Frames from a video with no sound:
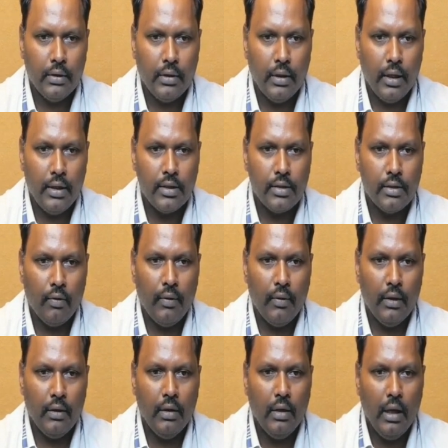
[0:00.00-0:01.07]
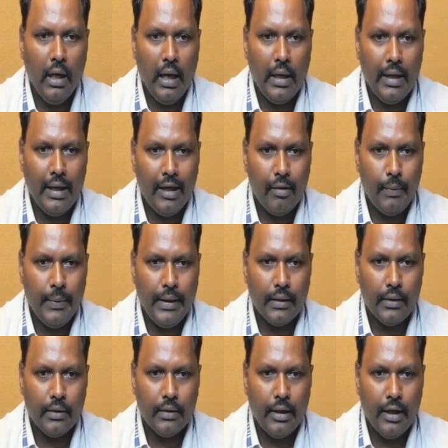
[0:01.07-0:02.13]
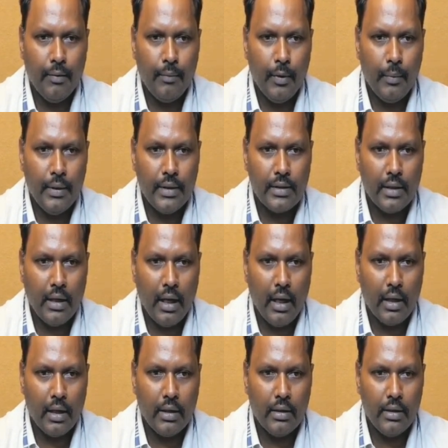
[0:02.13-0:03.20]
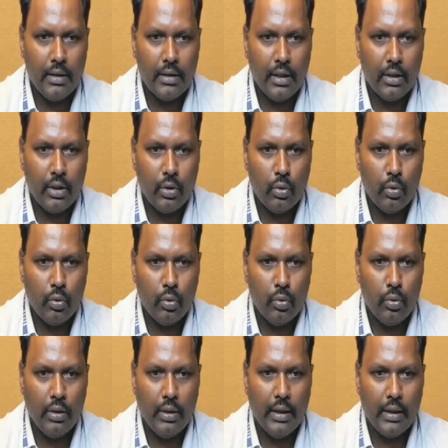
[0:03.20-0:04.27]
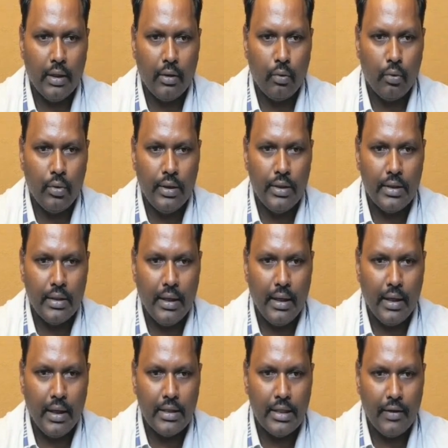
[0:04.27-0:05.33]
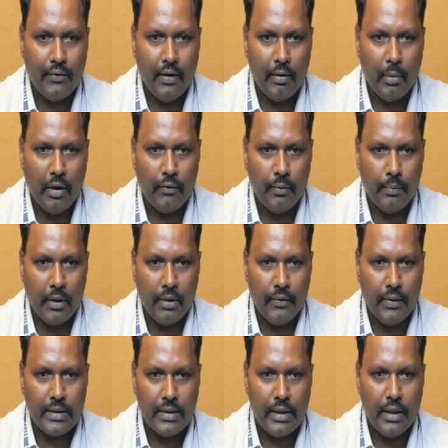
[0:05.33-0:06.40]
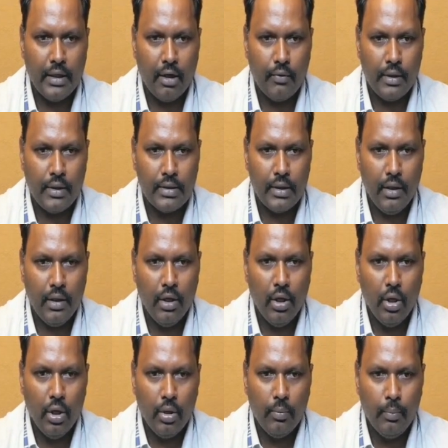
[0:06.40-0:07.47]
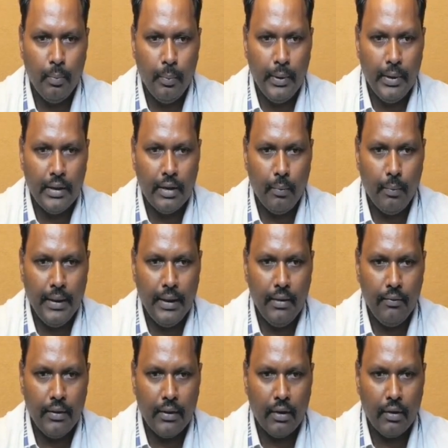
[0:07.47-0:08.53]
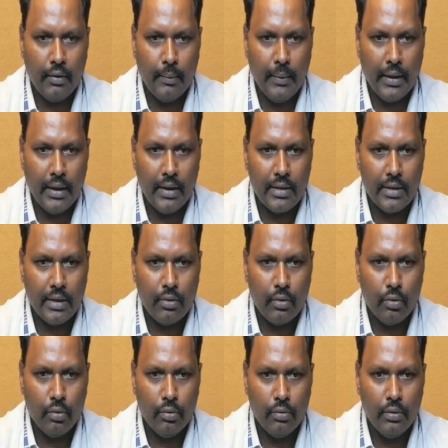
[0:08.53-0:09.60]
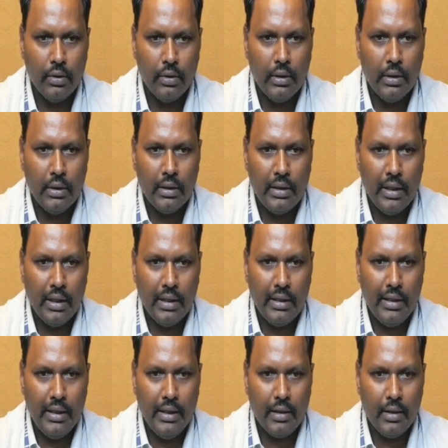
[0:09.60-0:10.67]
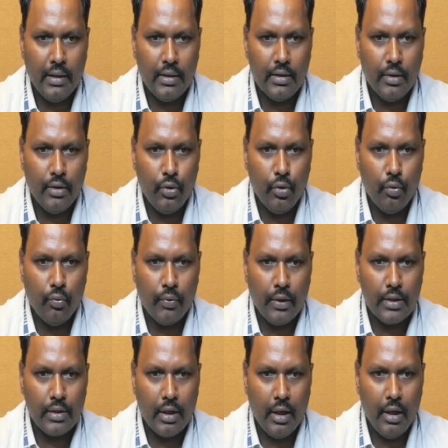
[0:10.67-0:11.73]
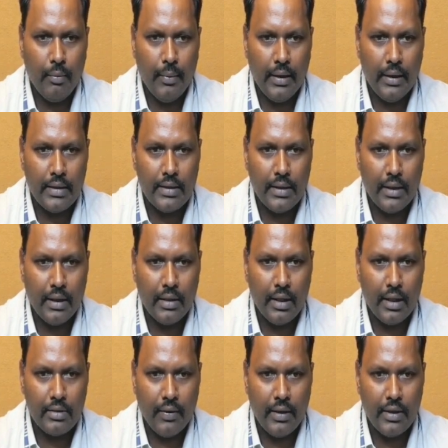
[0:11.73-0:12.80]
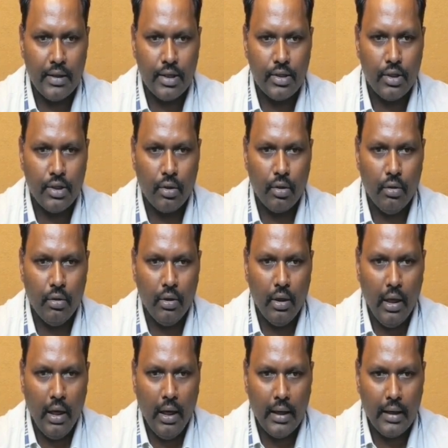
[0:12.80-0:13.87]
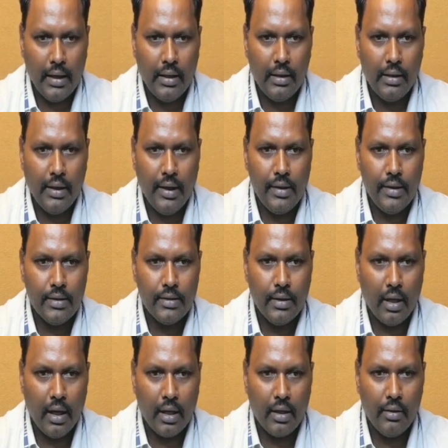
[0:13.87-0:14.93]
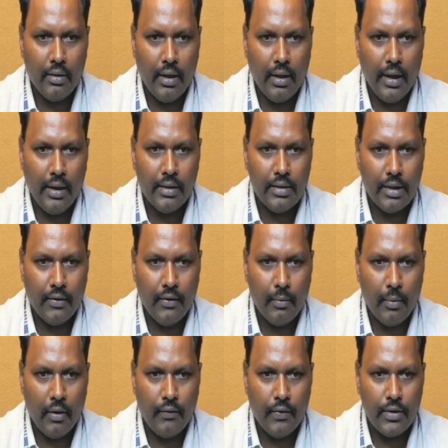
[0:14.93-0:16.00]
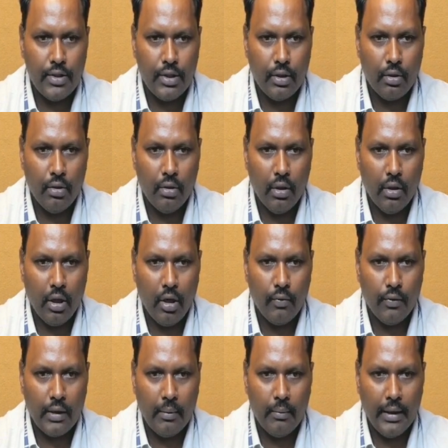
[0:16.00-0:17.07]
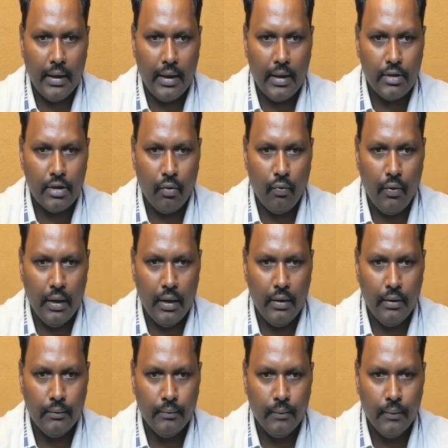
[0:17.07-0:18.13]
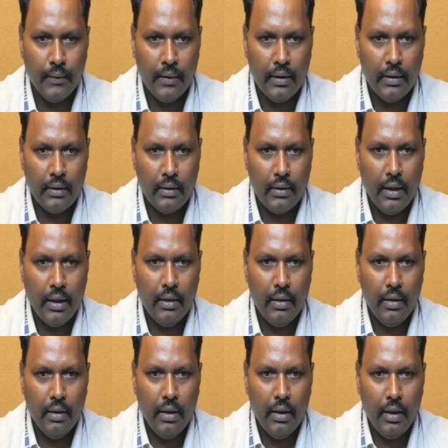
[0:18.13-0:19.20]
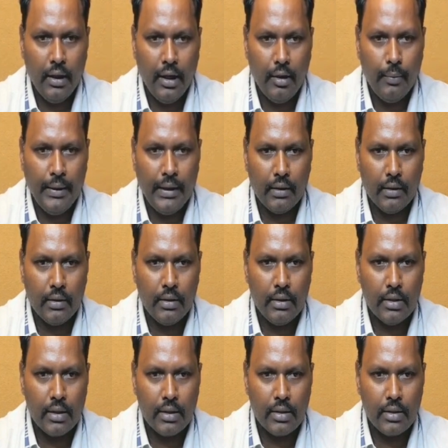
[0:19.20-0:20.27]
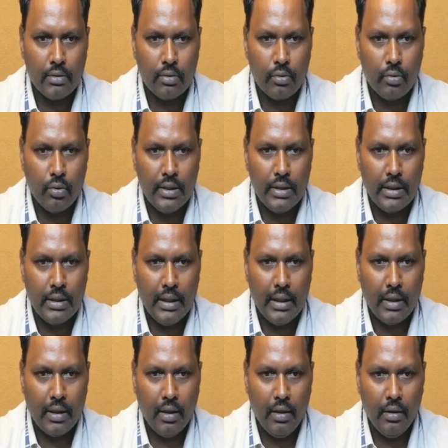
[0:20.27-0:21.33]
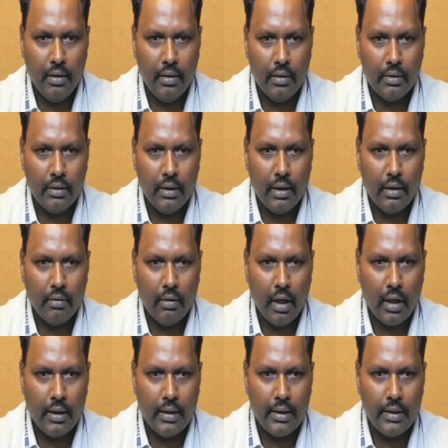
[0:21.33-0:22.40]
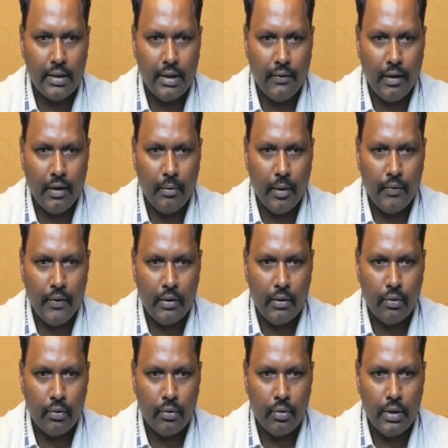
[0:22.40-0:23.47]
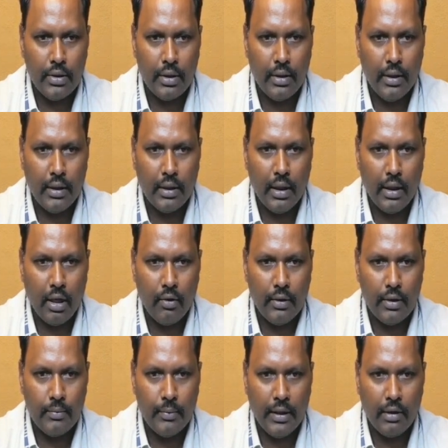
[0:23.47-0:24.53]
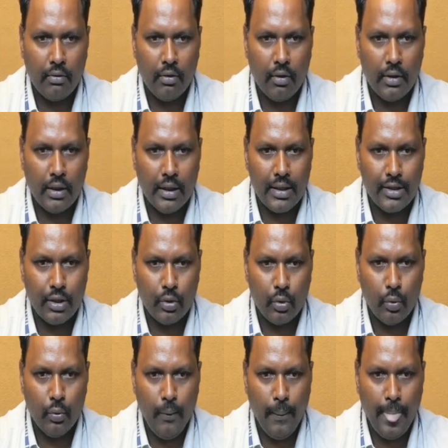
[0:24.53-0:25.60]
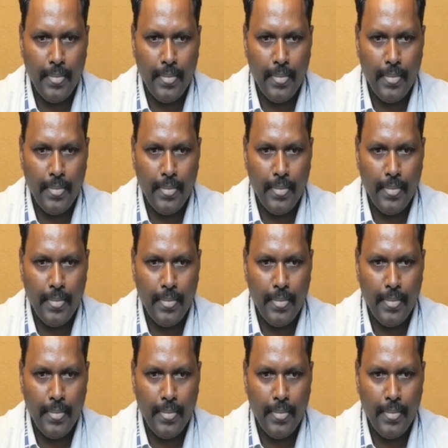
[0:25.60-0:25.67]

A is the 1. AB means already these are the two digit data is available of a previously, now it is a, in the B we can make it as a 2. Then E, it is a new fresh element is here, that is why it is a 0. Again A is there, already A is available of a 0, now we can make it as a 1. Then AB, this is a 2 digit data, then already it is available of a 2 digit data, now it is make it over that as a 2.